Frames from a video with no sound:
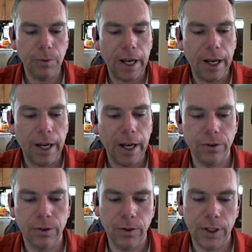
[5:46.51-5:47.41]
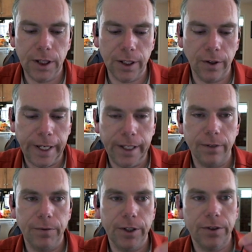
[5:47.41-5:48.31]
I was concerned that the length
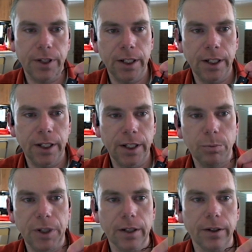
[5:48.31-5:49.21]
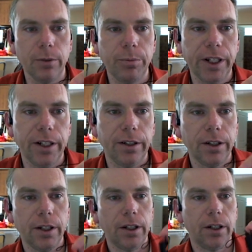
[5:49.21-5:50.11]
of this thing would be a little bit
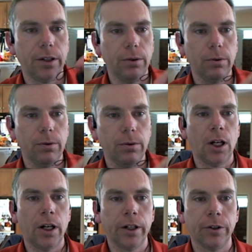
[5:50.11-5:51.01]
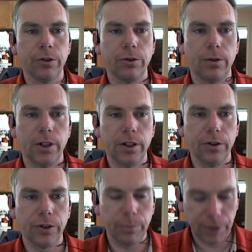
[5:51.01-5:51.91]
too long or short or
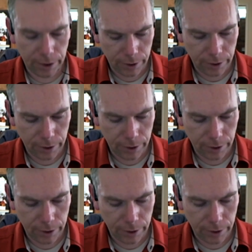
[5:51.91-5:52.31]
something.